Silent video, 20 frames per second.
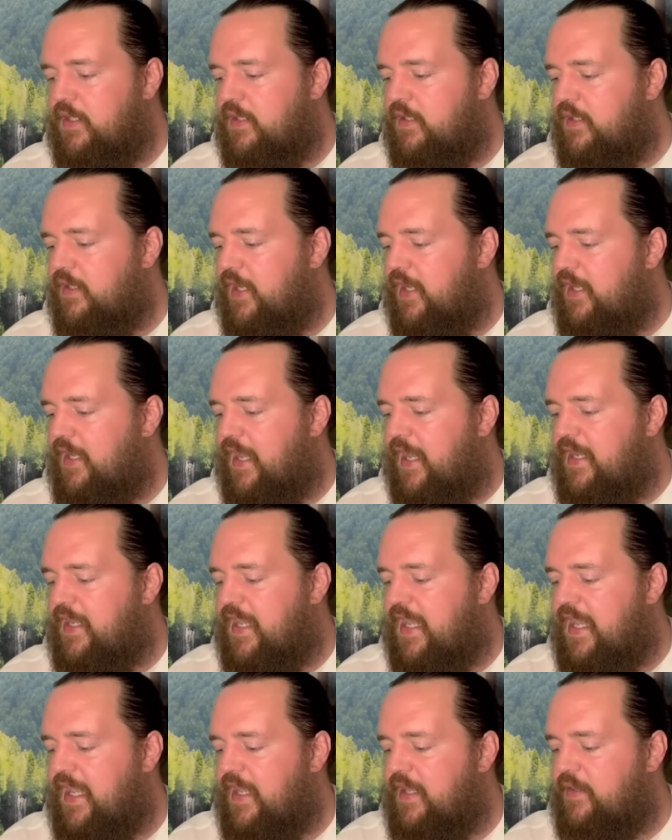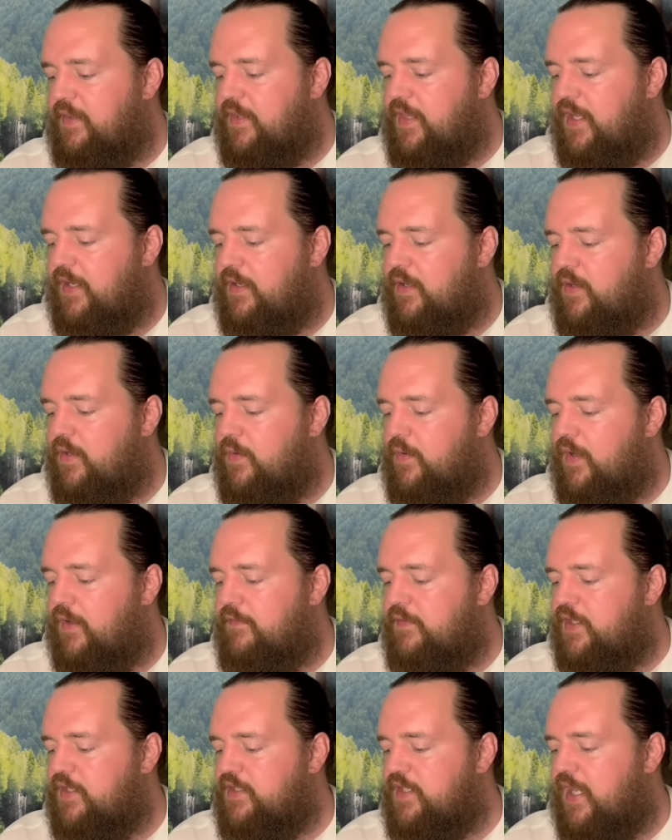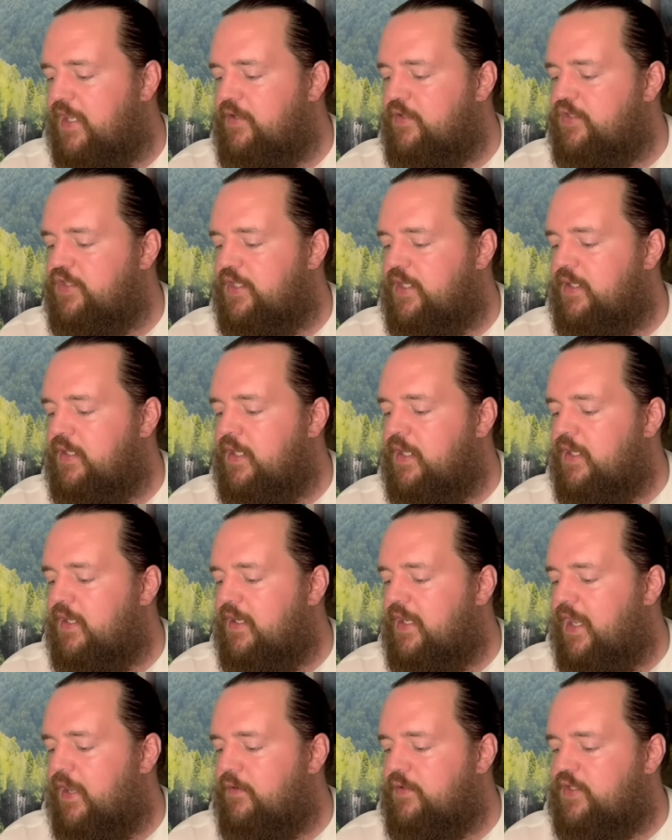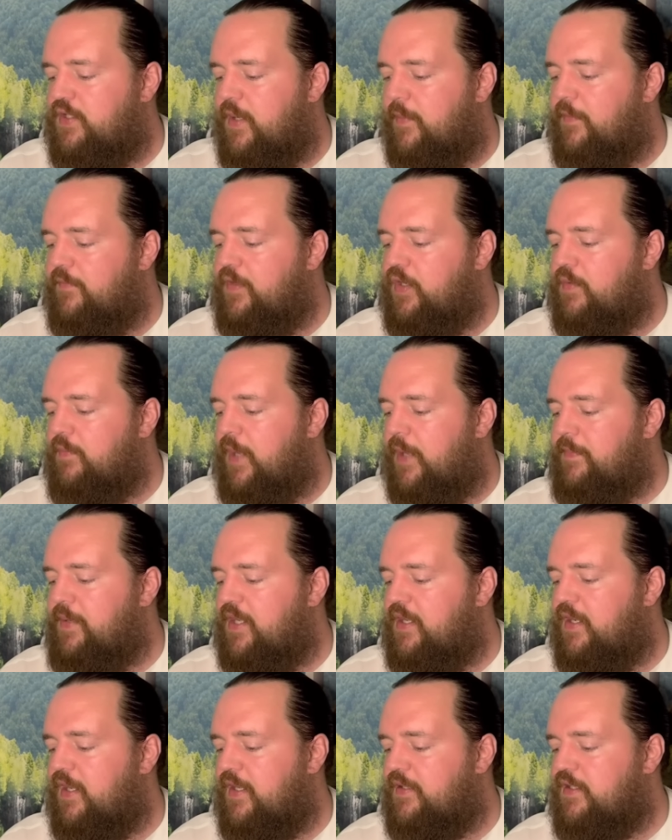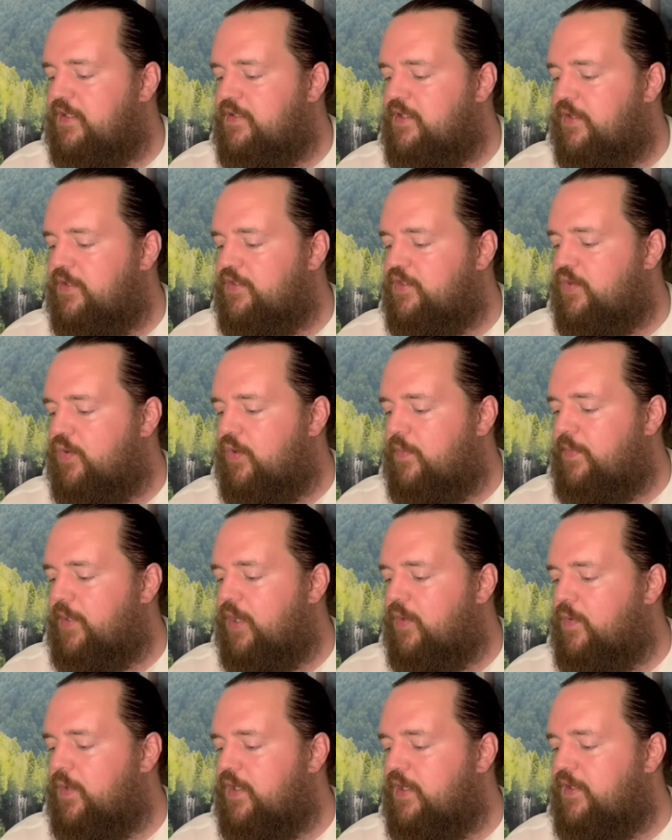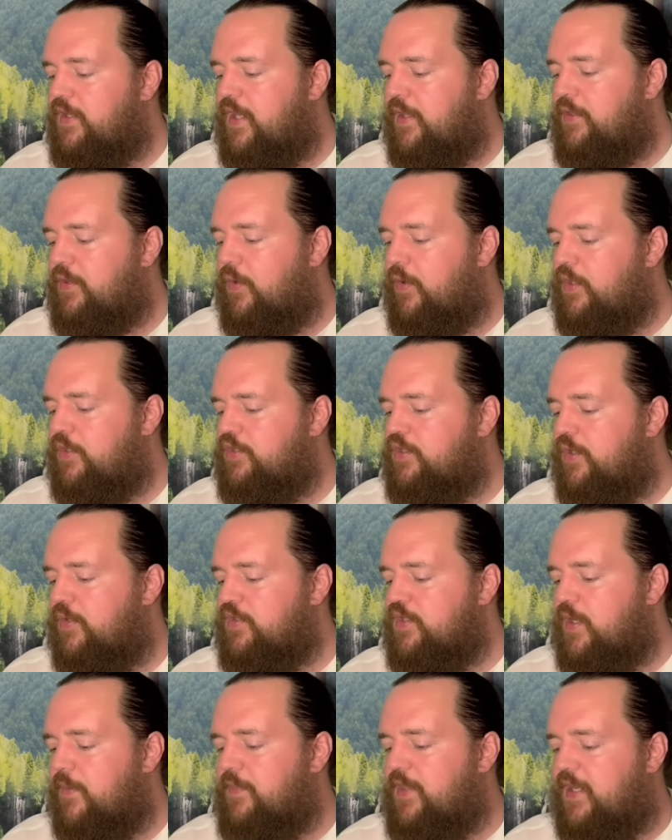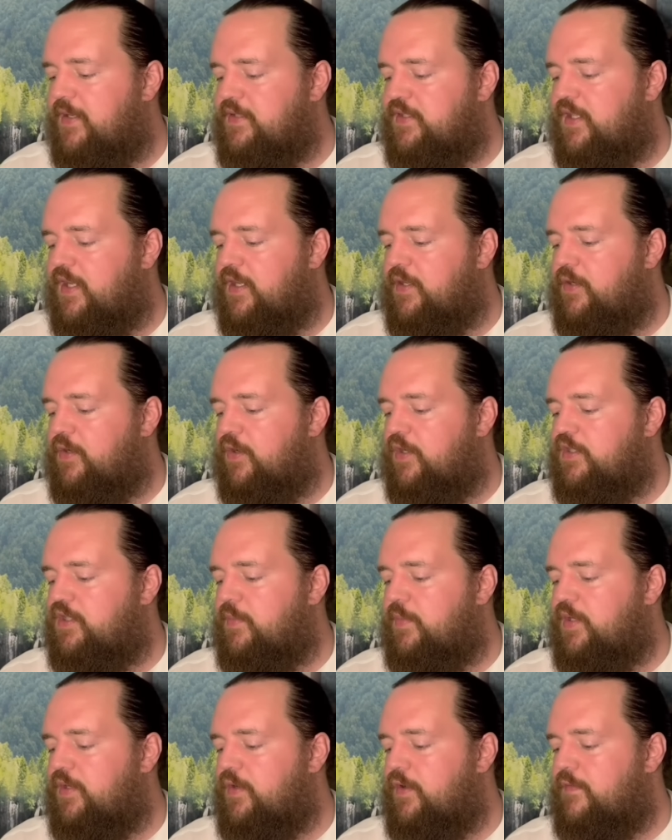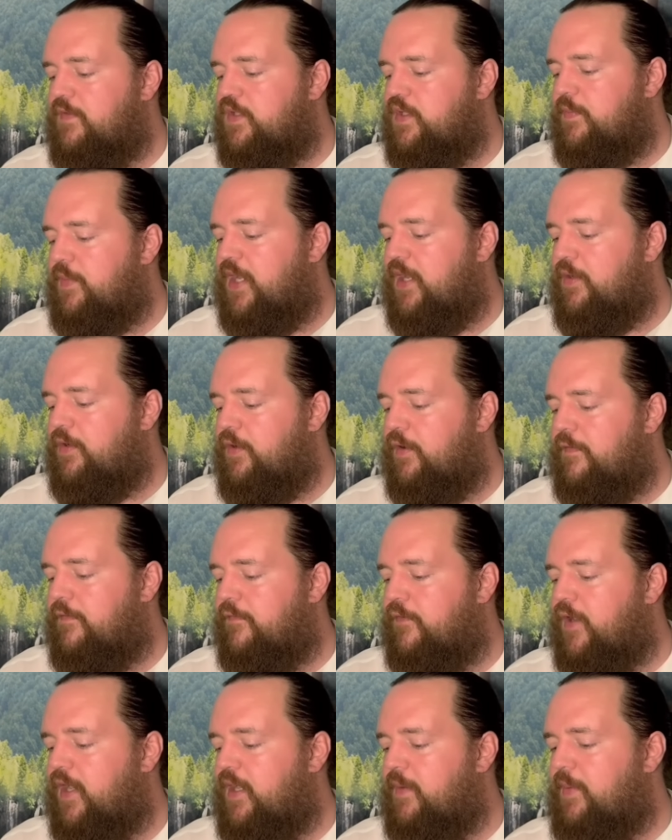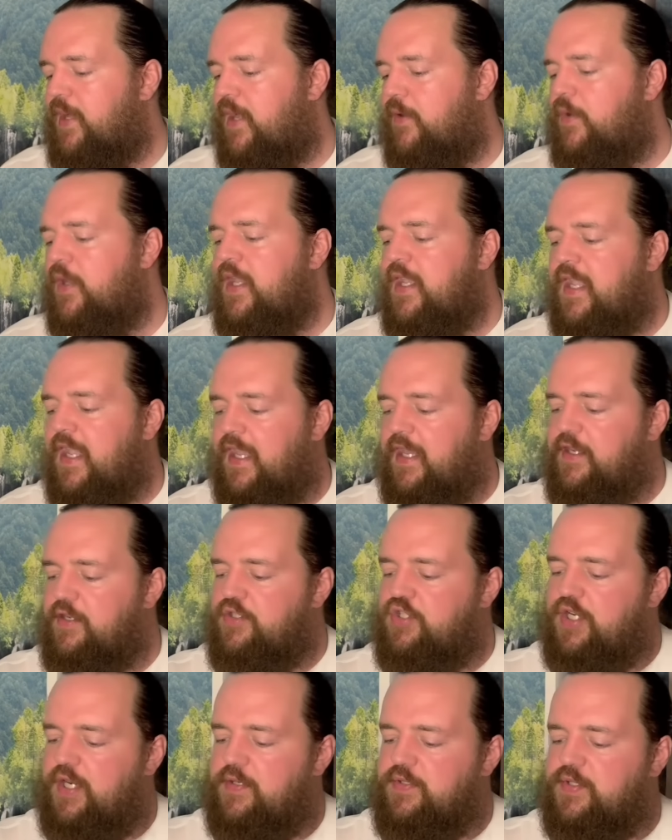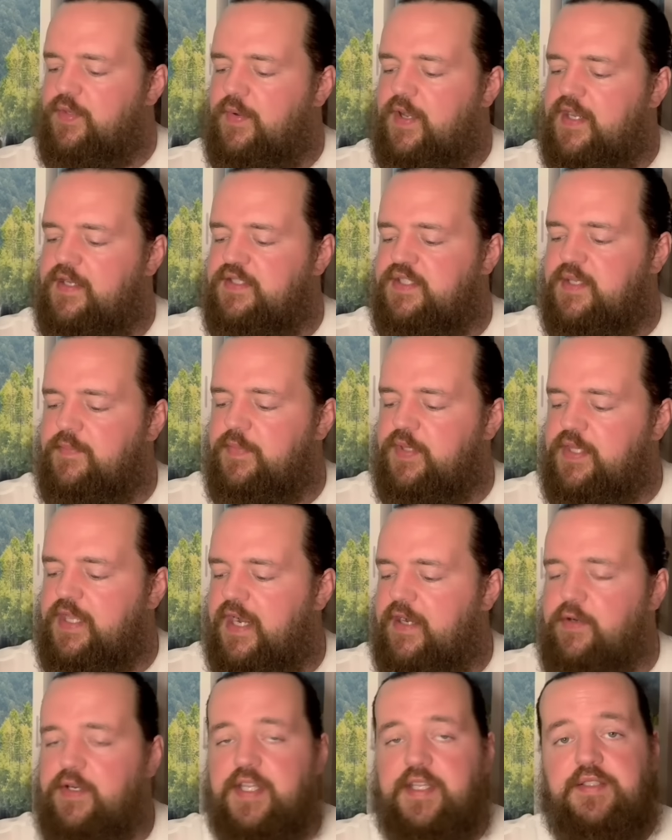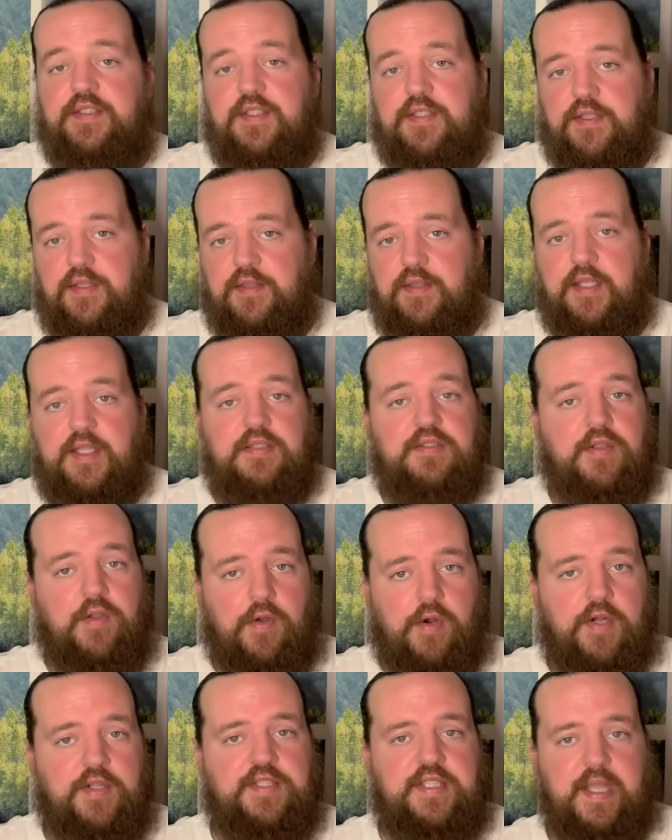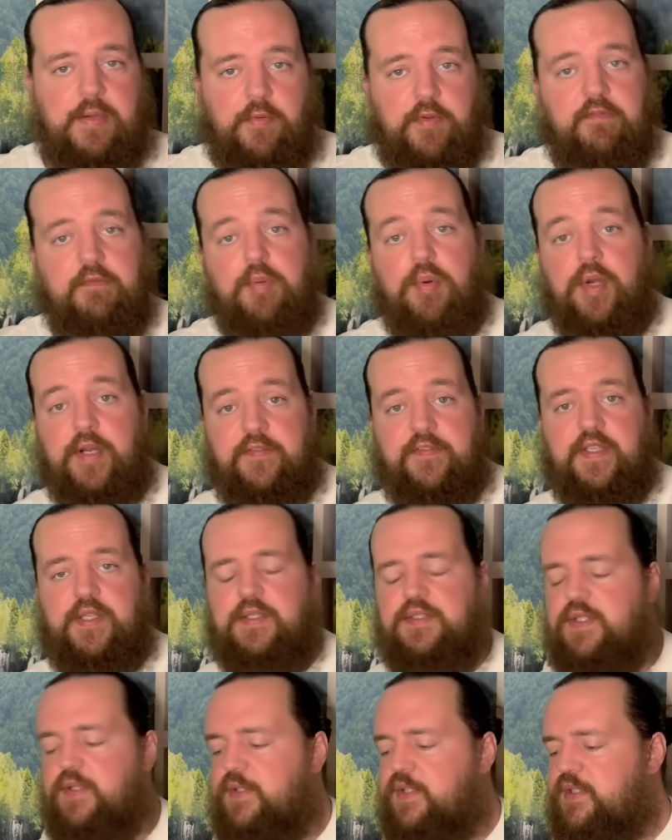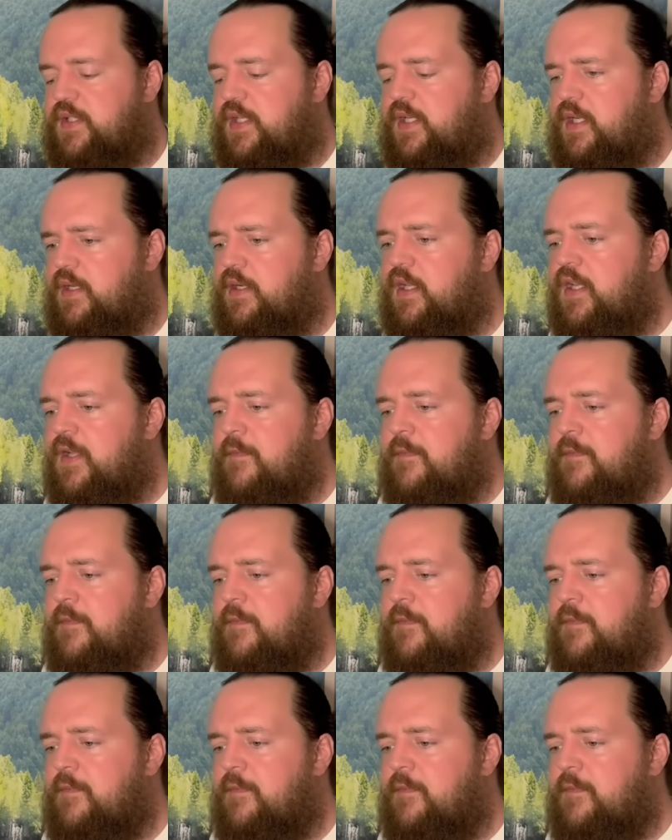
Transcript: Okay, I can't let go of this energy. Now, some of you might be connected to the Scorpio when the Death card shows up. That is not a card to be nervous about or afraid about, and it shares a lot of similarities to these cards that we've previously seen.